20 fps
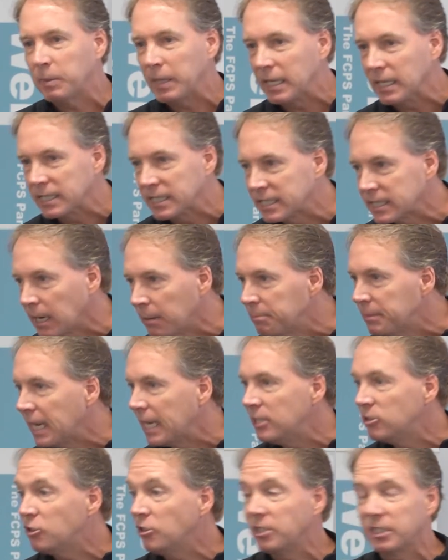because some
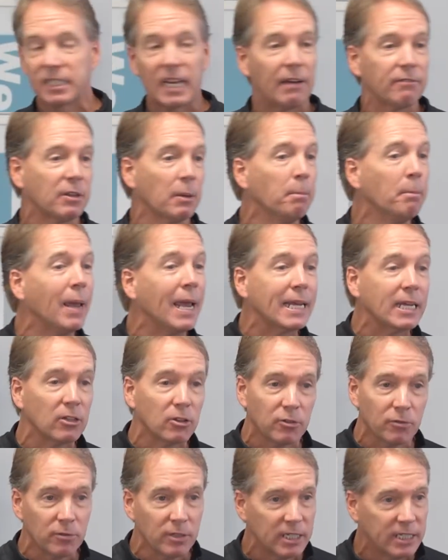days you just have to make
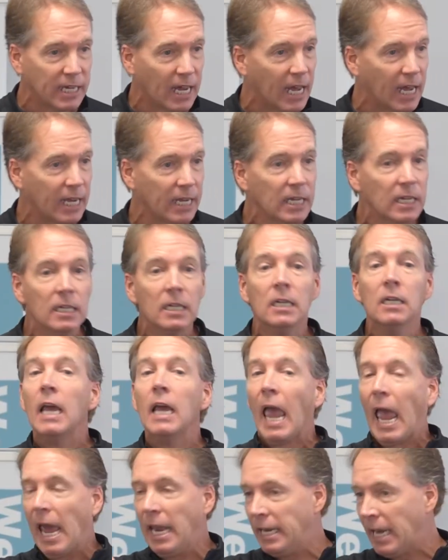it through the day
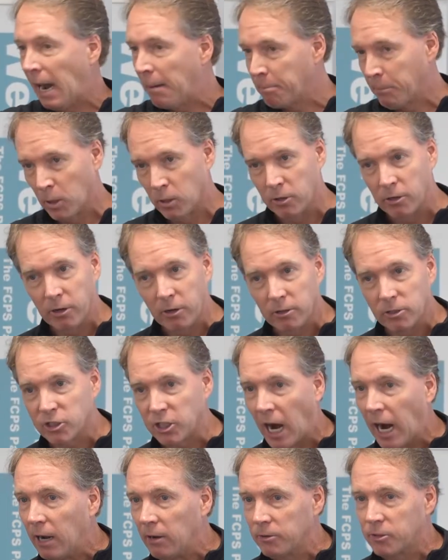and not murder your
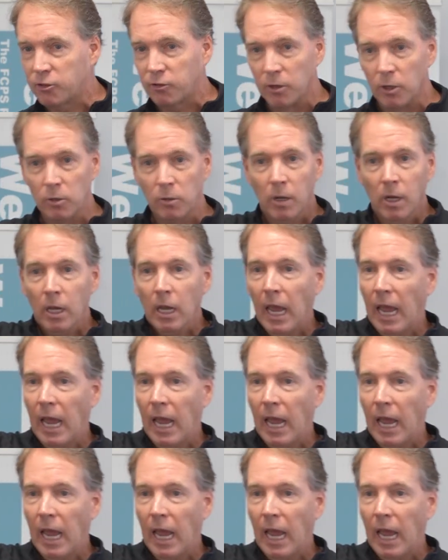child, true?